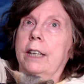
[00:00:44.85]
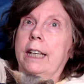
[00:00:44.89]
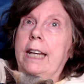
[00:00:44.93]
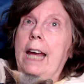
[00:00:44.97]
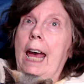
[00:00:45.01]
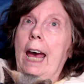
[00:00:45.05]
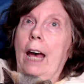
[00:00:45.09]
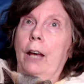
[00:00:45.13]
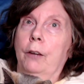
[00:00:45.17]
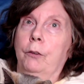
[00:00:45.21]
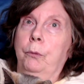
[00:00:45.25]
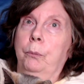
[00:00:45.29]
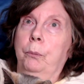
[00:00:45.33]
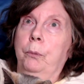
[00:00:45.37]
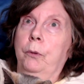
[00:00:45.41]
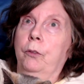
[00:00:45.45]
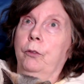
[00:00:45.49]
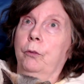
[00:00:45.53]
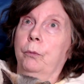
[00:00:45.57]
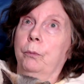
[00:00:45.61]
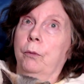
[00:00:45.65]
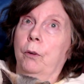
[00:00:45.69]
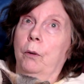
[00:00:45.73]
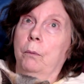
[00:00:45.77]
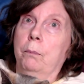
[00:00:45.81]

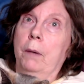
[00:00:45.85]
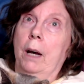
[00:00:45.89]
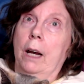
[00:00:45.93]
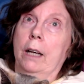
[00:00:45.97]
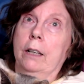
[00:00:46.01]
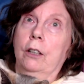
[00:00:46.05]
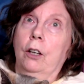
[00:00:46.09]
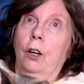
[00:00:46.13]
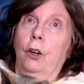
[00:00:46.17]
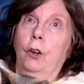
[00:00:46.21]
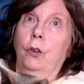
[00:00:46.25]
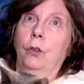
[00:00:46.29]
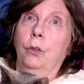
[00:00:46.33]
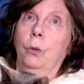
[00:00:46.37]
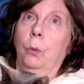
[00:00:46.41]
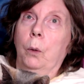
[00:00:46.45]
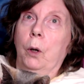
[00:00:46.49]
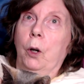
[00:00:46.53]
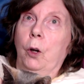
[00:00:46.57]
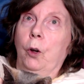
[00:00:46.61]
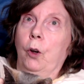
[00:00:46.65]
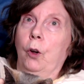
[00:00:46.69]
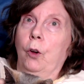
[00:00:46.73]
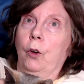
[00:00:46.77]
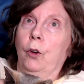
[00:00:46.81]
Gasps from my
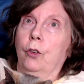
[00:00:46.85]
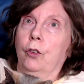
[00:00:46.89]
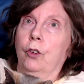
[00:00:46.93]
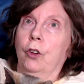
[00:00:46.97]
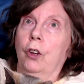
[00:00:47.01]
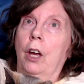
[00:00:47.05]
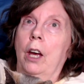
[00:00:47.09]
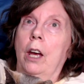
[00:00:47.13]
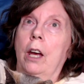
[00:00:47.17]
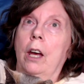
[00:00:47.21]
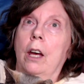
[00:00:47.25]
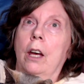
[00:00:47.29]
co-workers.